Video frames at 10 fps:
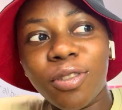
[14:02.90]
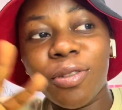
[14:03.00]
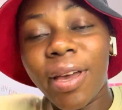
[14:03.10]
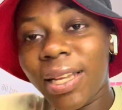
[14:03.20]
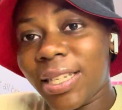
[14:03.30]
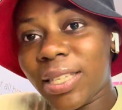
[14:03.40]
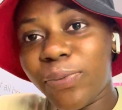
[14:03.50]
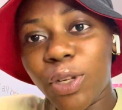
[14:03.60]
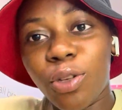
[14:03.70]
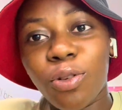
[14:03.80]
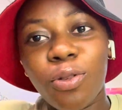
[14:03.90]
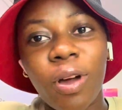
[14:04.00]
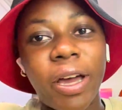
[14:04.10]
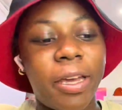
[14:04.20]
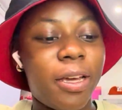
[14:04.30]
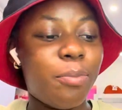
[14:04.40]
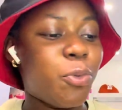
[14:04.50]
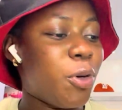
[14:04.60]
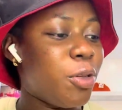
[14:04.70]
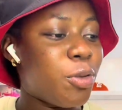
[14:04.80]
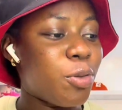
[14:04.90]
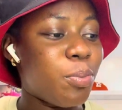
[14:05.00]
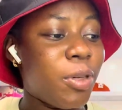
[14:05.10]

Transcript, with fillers: to end this video i am going to